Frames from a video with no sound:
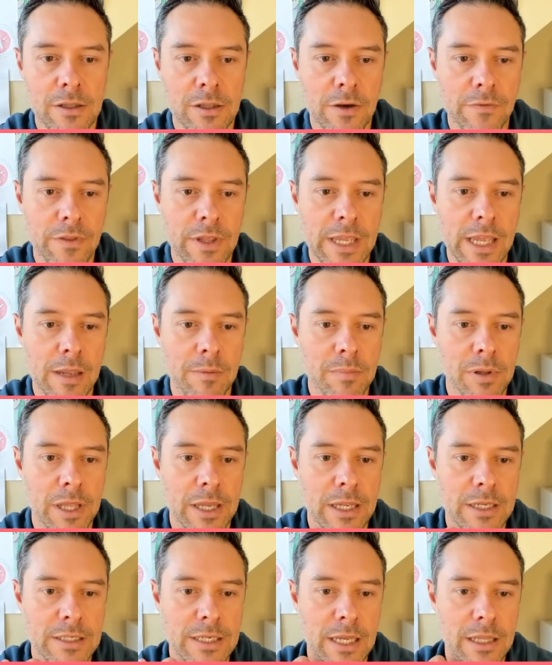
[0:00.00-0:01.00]
Love the
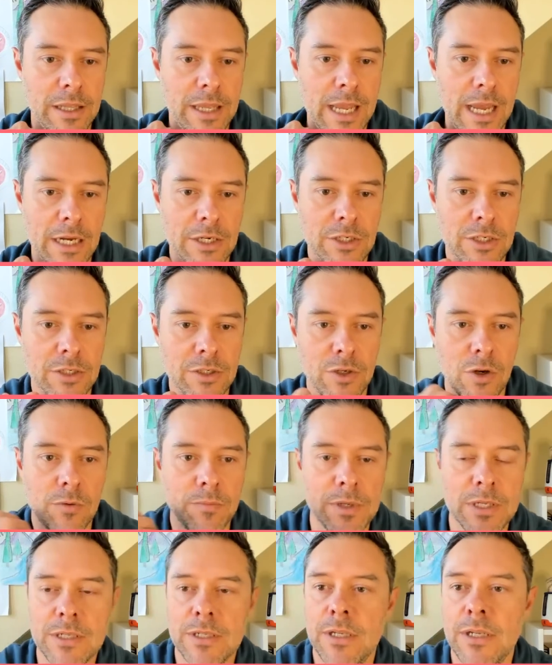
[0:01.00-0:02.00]
gameplay and daily action.
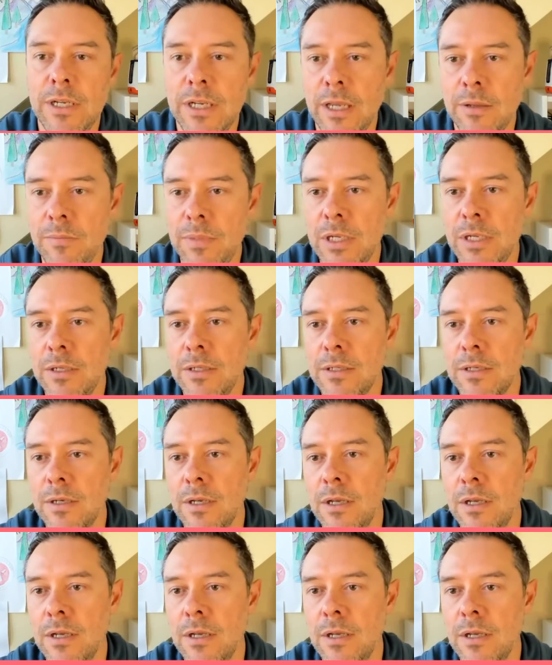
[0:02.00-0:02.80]
Don't miss the DMPs.